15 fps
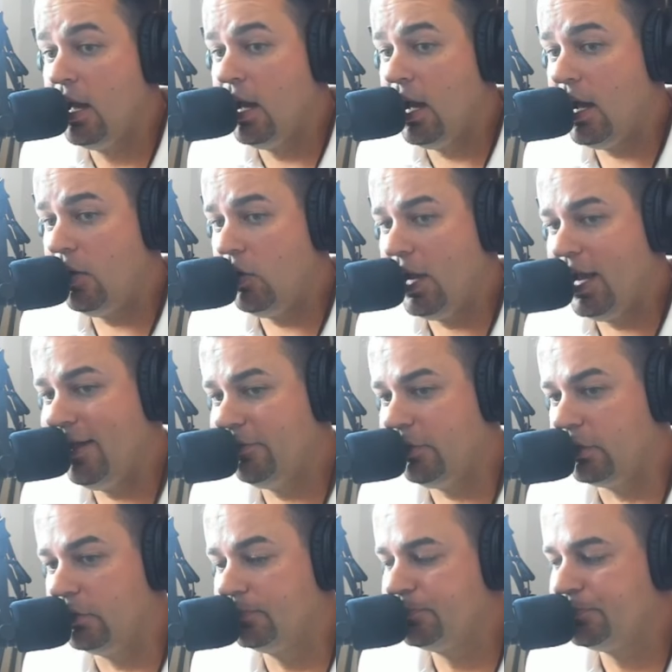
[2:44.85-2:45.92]

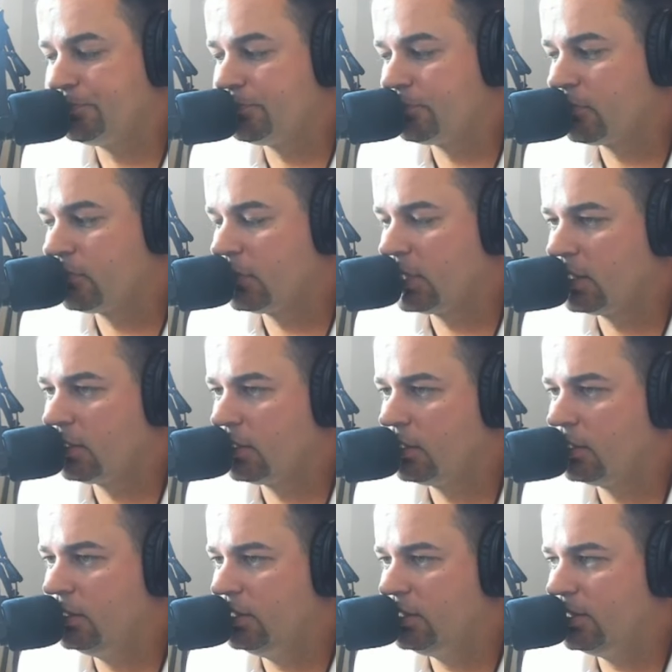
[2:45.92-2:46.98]
However,
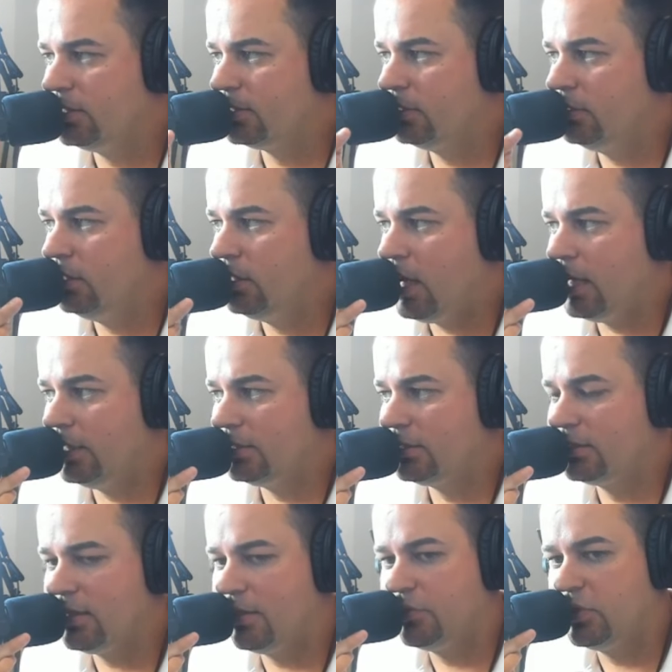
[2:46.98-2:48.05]
this is not
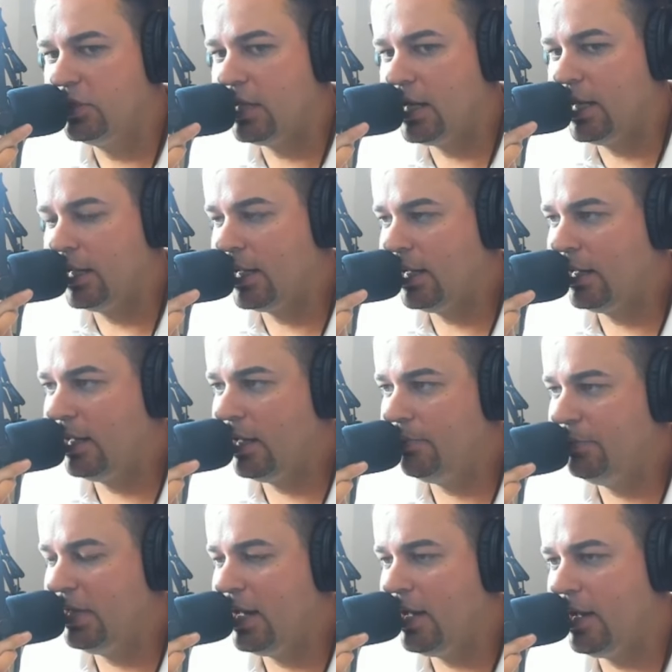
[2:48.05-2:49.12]
something that I can
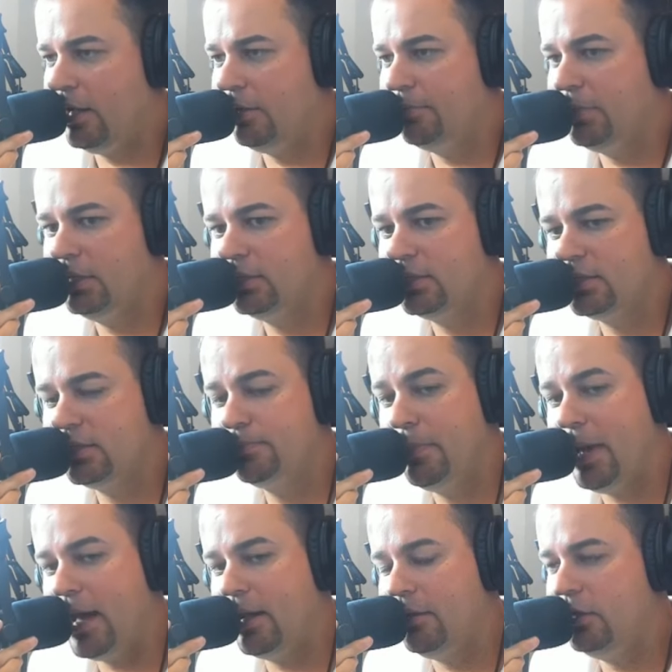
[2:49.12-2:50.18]
get behind, man. This is
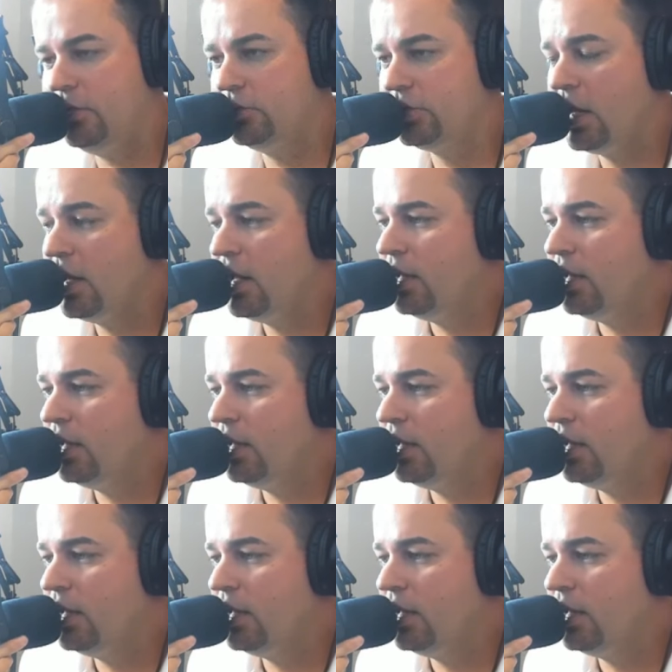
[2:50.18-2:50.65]
bad news.